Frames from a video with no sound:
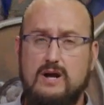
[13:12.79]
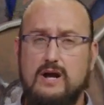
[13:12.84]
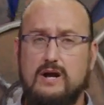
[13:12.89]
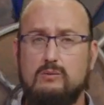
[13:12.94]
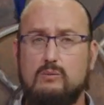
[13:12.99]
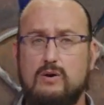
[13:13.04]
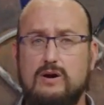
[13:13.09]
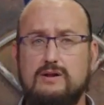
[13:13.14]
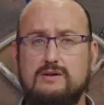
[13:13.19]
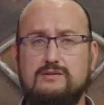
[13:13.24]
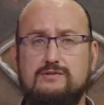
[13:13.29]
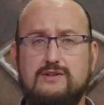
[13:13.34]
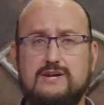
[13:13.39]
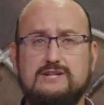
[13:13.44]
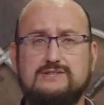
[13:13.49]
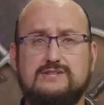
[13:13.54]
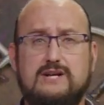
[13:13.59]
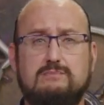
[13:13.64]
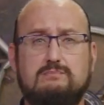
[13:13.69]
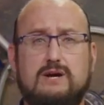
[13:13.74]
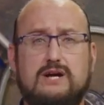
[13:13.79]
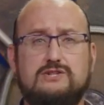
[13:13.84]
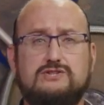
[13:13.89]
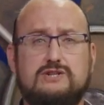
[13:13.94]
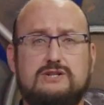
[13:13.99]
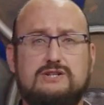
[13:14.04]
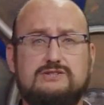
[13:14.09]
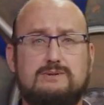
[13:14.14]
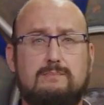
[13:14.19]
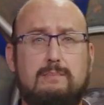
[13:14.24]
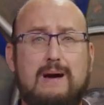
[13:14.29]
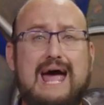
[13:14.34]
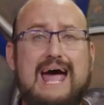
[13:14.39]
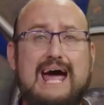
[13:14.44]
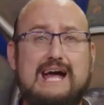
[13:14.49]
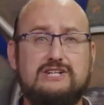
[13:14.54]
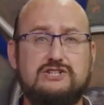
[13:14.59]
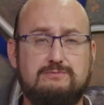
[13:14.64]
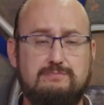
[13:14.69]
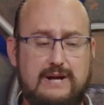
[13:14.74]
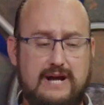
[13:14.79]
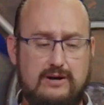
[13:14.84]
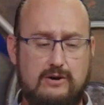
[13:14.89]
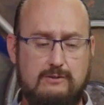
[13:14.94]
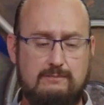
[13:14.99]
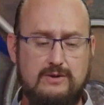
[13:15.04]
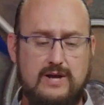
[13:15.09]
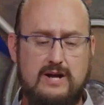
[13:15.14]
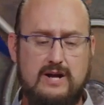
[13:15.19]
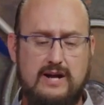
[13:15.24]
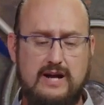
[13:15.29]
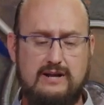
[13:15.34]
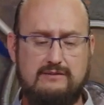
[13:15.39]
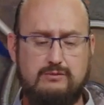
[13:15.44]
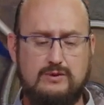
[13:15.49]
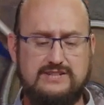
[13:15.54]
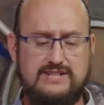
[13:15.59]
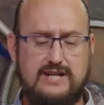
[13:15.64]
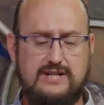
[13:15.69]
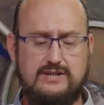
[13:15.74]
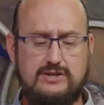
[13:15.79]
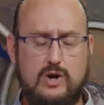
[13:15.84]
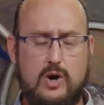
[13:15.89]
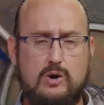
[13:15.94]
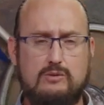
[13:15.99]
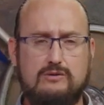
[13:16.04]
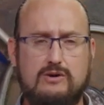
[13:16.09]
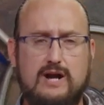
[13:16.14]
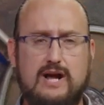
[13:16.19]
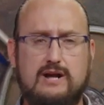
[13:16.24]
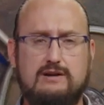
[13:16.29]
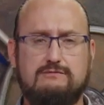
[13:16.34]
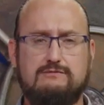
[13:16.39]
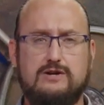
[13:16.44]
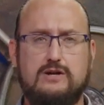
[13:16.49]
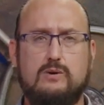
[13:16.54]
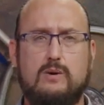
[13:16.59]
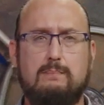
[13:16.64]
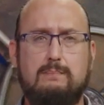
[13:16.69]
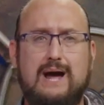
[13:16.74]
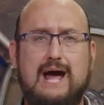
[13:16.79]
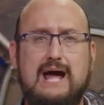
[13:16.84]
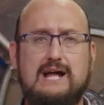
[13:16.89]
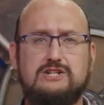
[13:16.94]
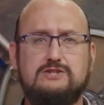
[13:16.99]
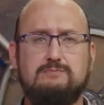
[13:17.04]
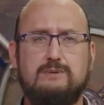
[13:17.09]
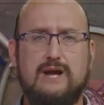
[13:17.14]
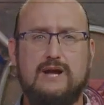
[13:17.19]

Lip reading: And one of the things they mention is a patch panel. And if we take an overhead view, a patch